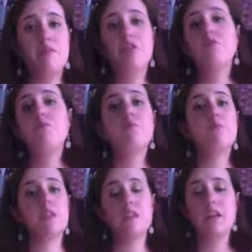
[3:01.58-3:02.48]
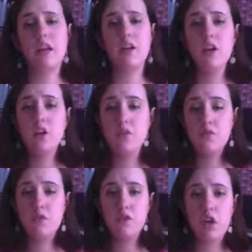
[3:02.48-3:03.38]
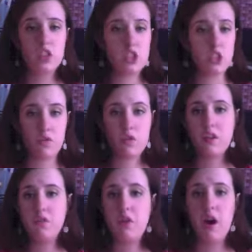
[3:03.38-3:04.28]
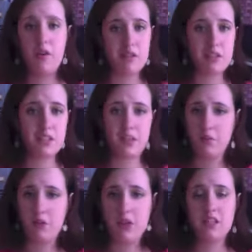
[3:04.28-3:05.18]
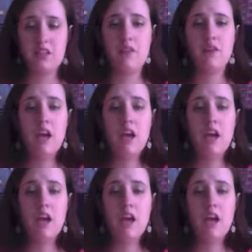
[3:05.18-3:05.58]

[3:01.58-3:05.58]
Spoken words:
you've been like, you've gone to tutoring and you've obviously done work and stuff.